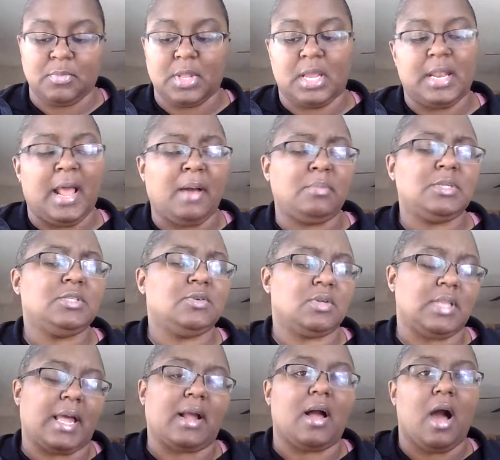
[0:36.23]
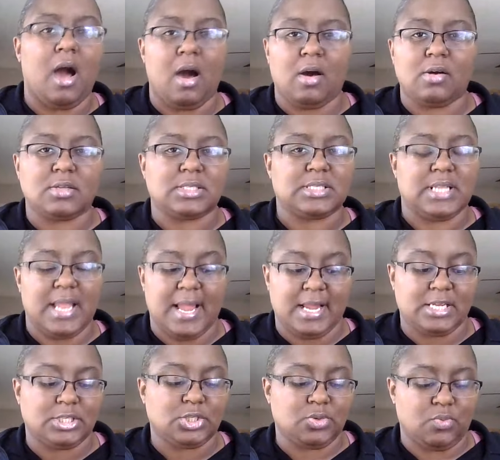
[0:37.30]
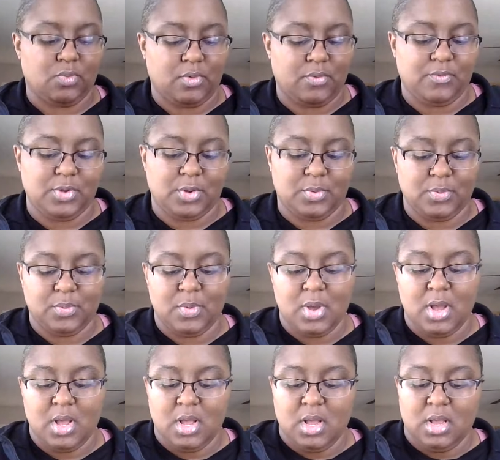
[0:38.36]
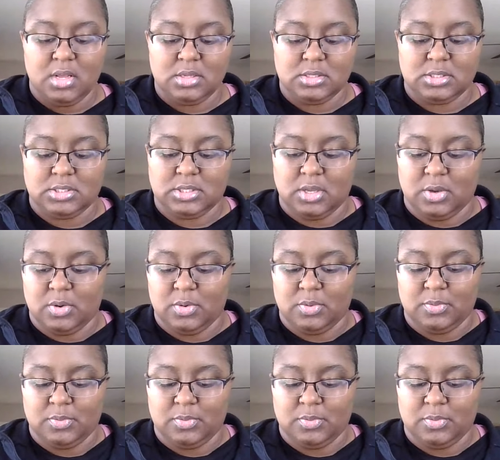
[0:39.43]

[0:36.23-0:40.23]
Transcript: I'll be doing like a haul slash review. So